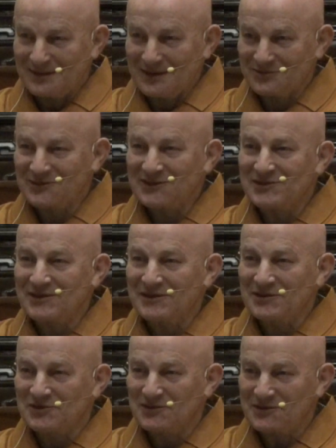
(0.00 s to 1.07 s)
everything
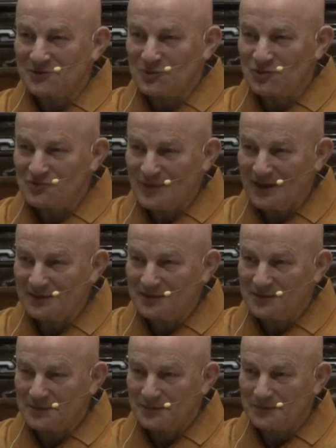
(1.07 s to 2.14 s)
is in the movement.
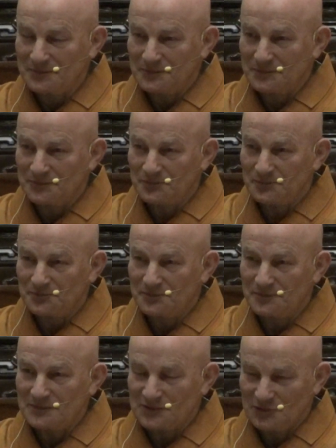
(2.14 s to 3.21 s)

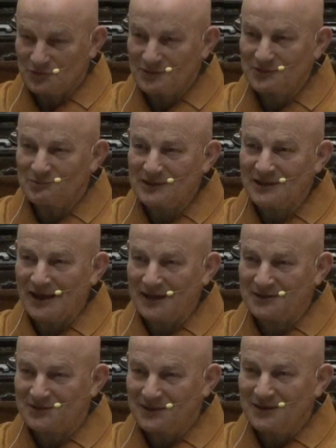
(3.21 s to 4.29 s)
So what we
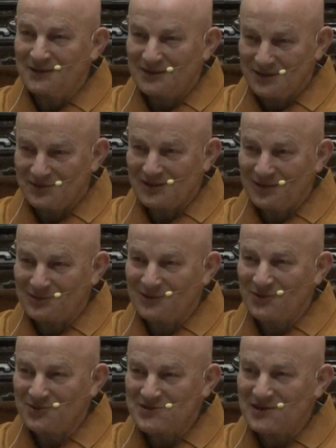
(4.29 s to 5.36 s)
catch is our
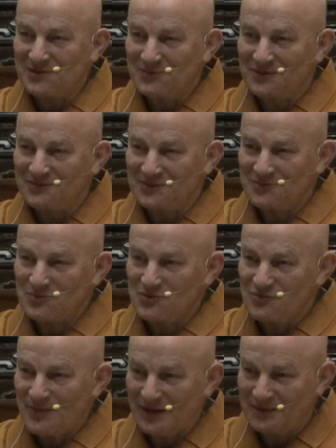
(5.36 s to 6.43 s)
concept of the
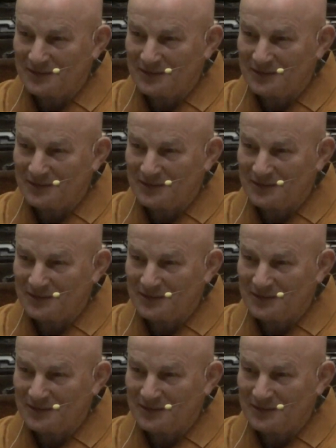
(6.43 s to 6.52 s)
movement.